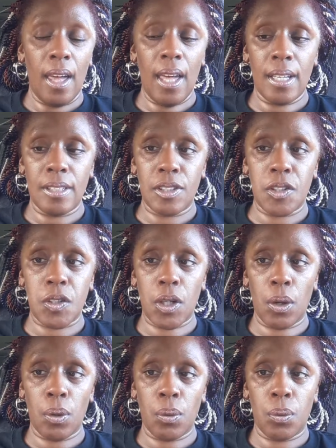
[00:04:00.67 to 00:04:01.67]
And
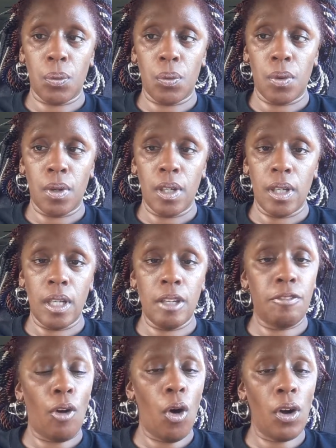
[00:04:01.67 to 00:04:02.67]
so,
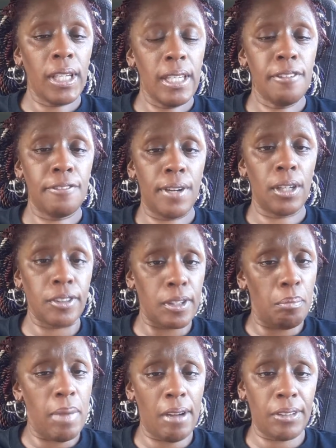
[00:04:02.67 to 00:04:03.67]
if all he felt
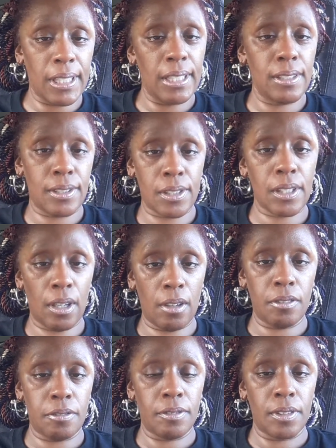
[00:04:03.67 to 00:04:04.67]
about
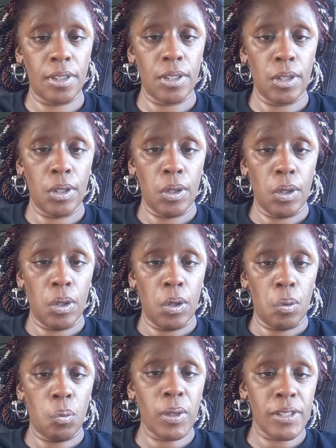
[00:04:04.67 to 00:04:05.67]
himself
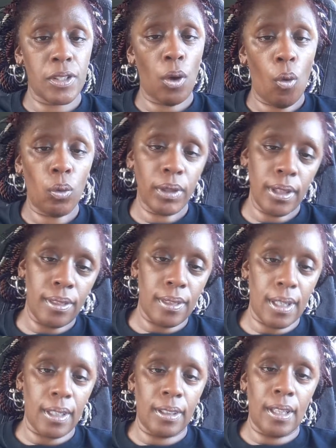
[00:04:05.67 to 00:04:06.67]
was the only
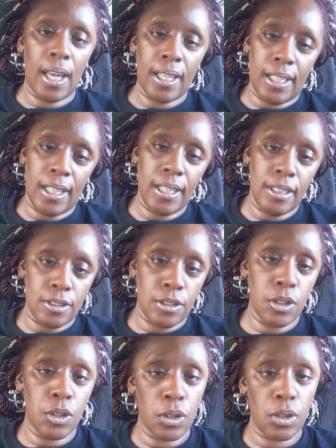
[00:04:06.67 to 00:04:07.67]
thing that he
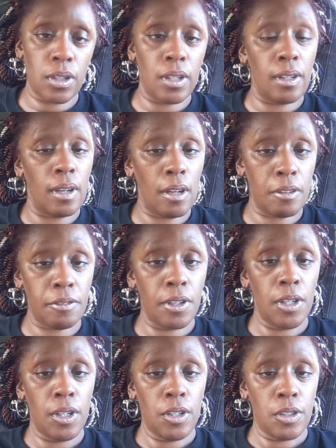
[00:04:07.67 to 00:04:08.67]
is good enough
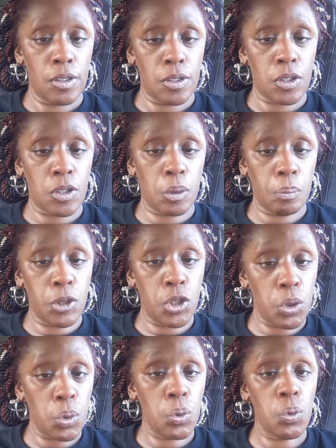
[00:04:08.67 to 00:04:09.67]
to
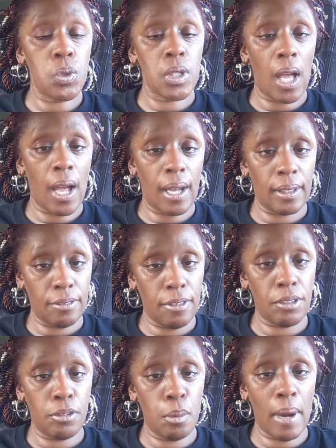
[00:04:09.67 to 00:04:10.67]
choose out of
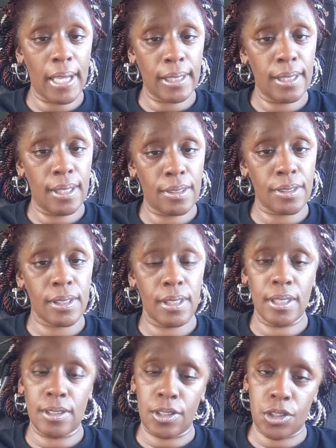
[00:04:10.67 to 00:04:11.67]
everybody else
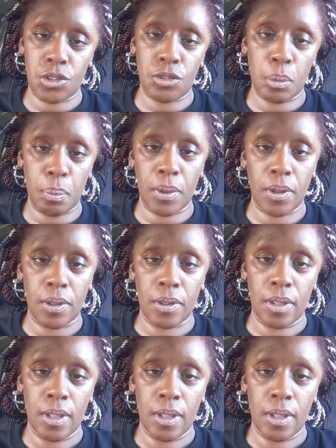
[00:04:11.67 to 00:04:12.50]
is a stripper,